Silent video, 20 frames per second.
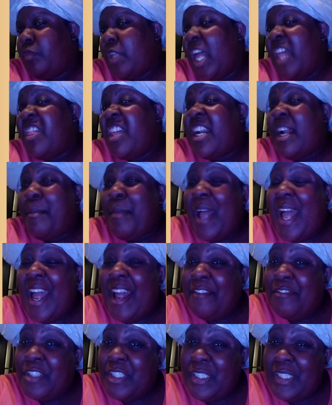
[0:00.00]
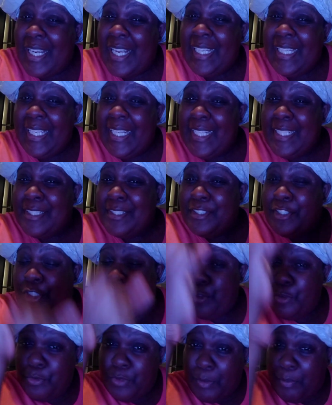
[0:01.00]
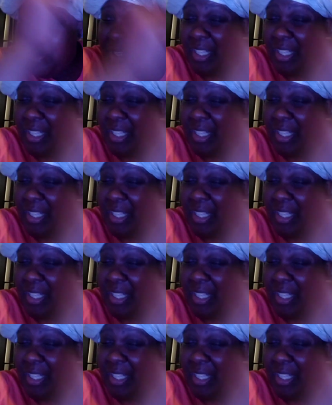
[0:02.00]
And then I'm going to have to at least do the